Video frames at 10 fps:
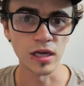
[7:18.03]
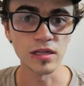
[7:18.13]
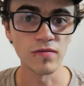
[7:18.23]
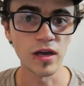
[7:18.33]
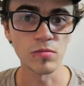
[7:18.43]
like,
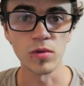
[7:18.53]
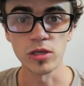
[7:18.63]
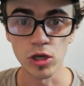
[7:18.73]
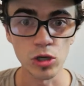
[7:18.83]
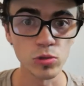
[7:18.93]
develop my
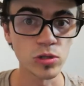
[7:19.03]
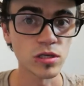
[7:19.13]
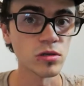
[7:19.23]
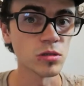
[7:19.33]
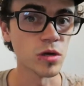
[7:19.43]
social
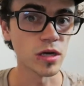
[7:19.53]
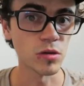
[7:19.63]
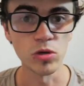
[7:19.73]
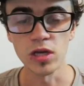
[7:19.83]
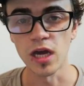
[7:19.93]
skills, my
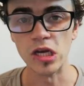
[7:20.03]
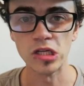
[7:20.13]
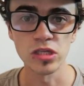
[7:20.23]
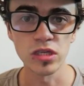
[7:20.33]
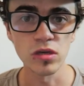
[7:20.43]

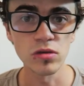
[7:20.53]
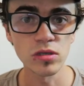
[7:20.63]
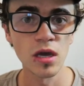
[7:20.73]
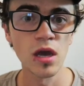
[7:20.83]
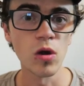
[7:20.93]
communication skills.